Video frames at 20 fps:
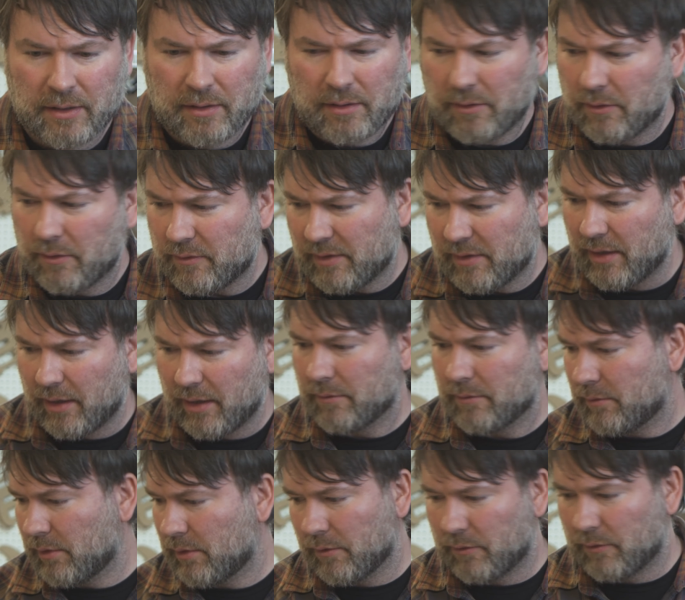You just get
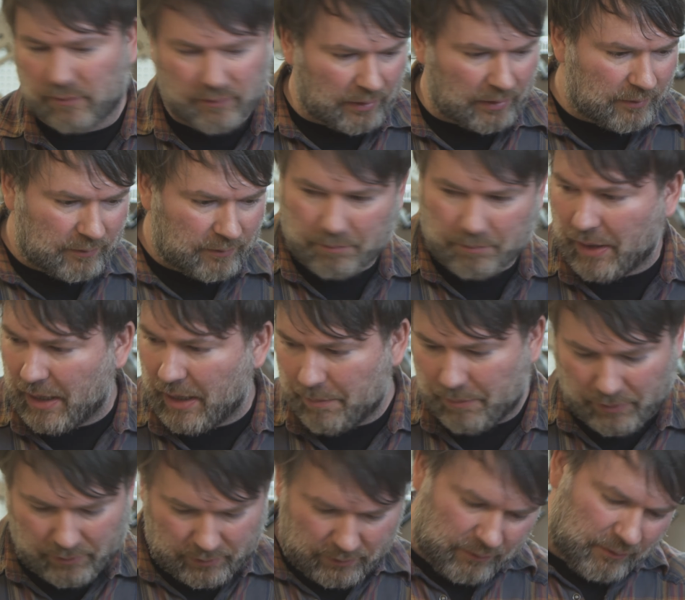out, just some
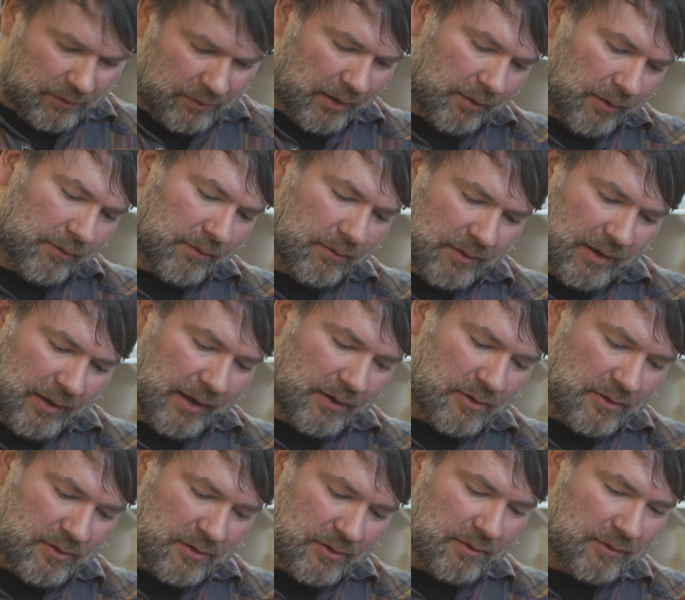paper and kind of
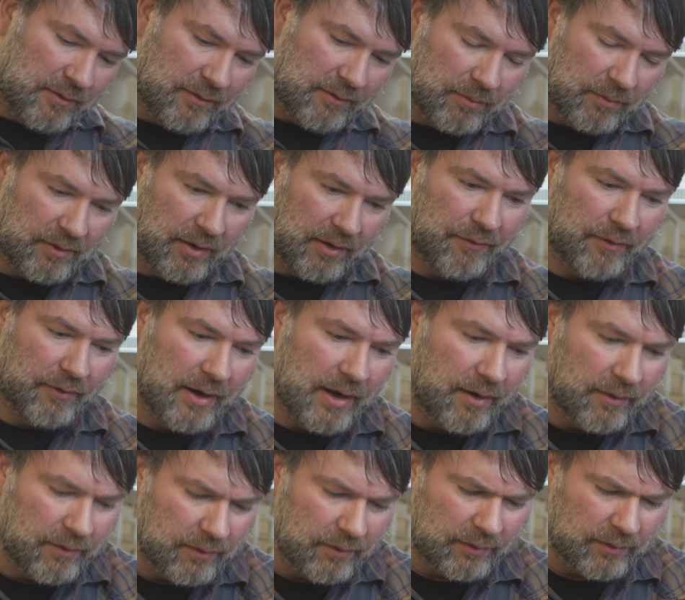sketch some stuff
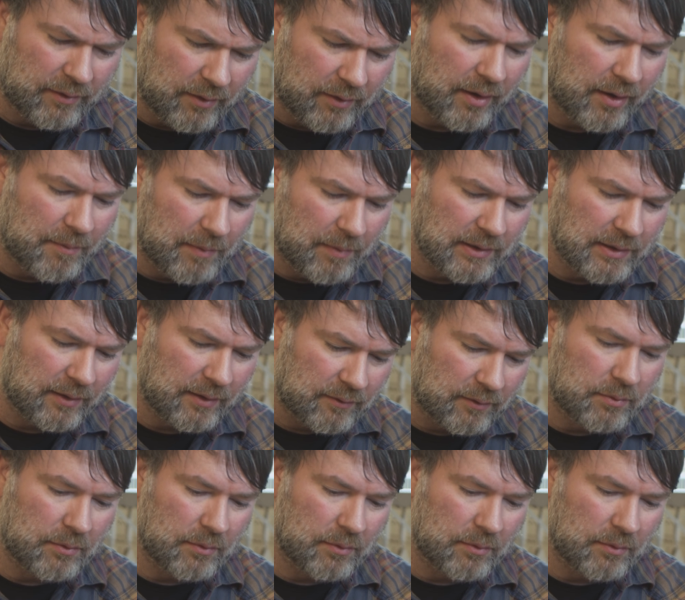around, and all right, man, that's cool,